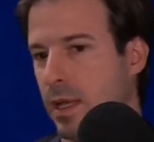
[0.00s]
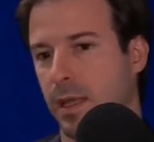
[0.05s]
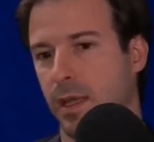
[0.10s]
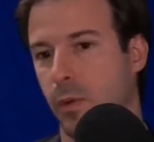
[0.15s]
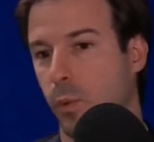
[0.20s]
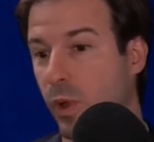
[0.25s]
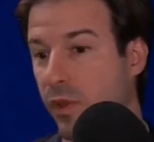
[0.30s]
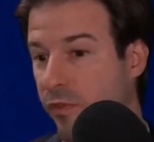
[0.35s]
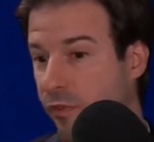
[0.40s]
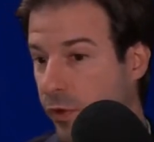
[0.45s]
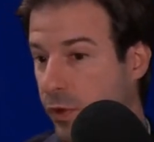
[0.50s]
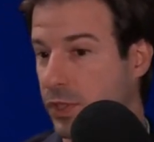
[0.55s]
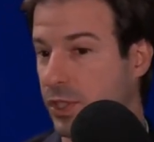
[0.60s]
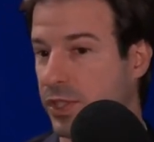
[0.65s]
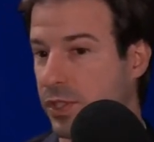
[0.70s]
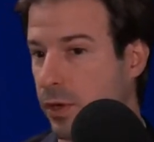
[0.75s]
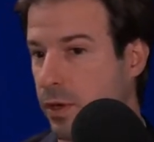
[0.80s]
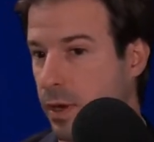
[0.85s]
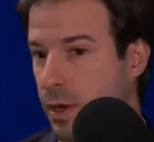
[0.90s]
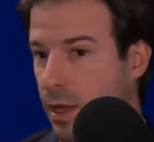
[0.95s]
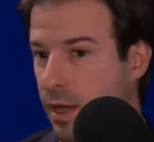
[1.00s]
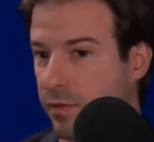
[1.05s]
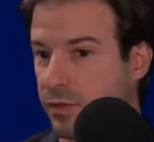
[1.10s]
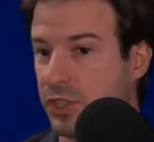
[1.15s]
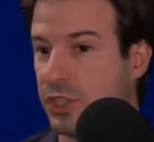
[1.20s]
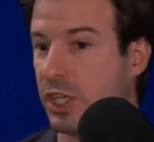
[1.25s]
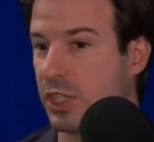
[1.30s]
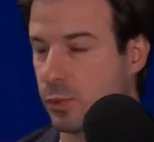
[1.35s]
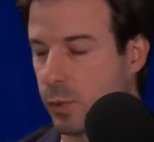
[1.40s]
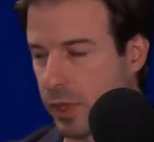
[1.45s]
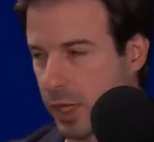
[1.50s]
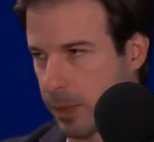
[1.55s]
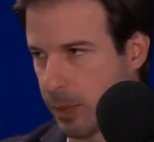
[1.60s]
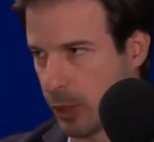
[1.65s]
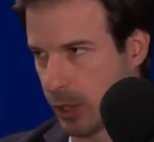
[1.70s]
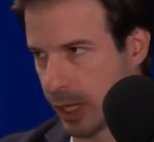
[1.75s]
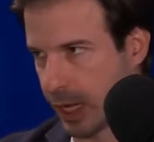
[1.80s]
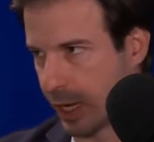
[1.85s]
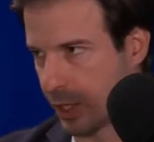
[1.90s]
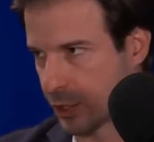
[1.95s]
we first started off just with
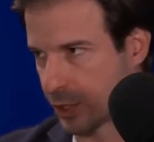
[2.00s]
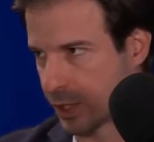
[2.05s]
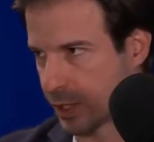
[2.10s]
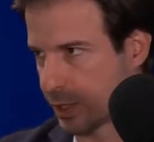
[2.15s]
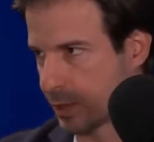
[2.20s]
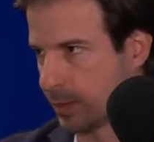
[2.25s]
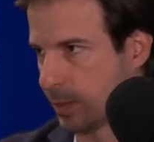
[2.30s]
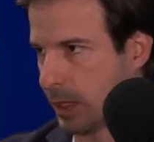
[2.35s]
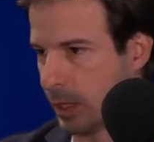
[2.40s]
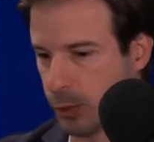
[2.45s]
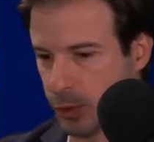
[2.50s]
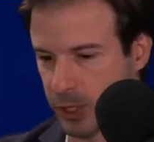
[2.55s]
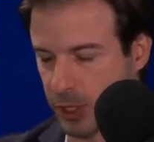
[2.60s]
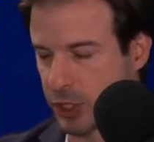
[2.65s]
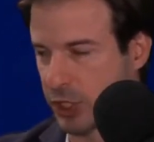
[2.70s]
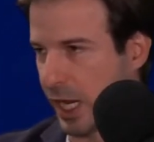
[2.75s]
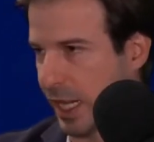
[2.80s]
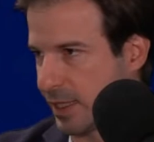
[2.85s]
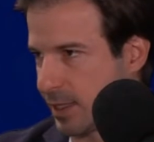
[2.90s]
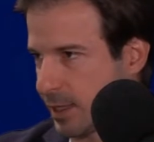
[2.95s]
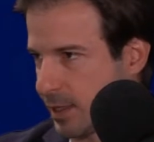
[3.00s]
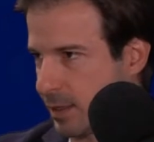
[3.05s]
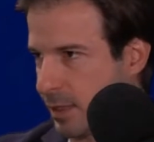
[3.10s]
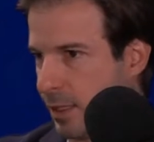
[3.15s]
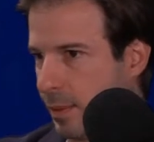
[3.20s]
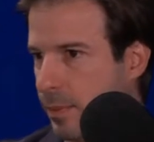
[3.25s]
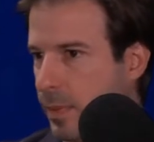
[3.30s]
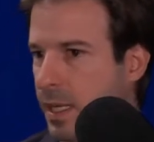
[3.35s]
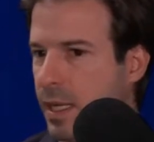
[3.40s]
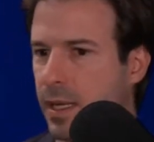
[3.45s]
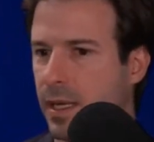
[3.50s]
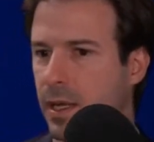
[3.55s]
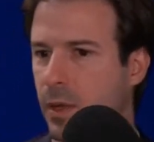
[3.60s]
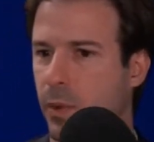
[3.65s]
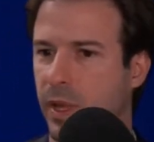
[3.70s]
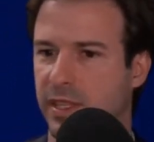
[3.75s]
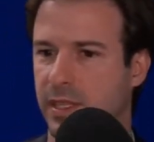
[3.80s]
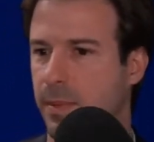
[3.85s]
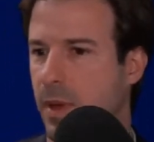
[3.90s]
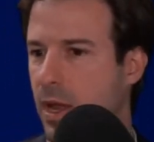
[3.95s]
communications. It was a chat system. We had
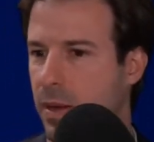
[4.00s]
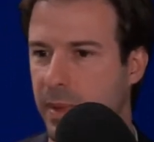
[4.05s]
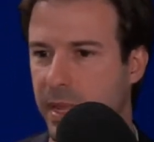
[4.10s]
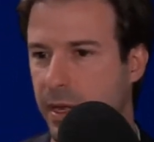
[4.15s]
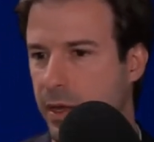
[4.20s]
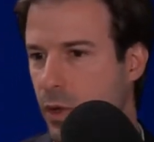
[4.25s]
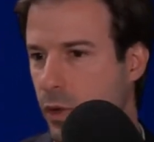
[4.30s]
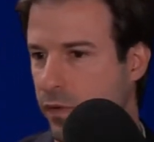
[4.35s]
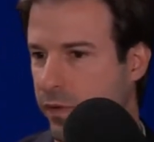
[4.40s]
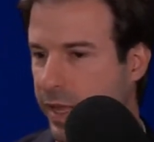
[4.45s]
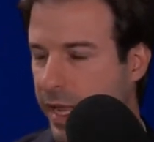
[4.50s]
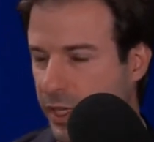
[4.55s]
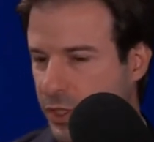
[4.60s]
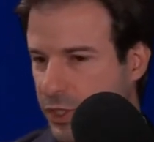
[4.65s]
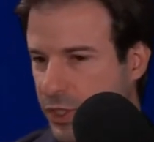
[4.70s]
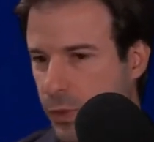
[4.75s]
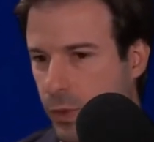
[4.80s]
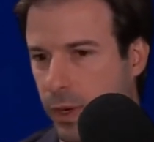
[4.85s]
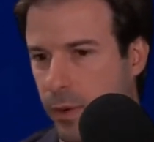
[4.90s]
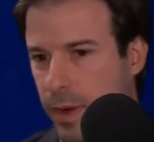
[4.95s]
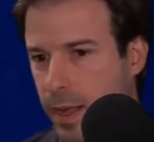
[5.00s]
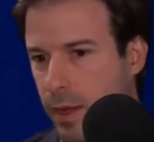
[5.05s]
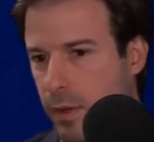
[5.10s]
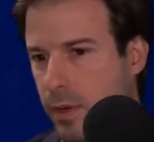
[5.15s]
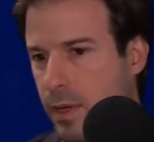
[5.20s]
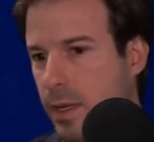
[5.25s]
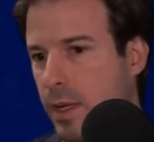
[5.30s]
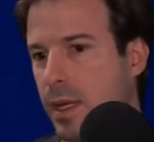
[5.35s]
some automated notifications going around.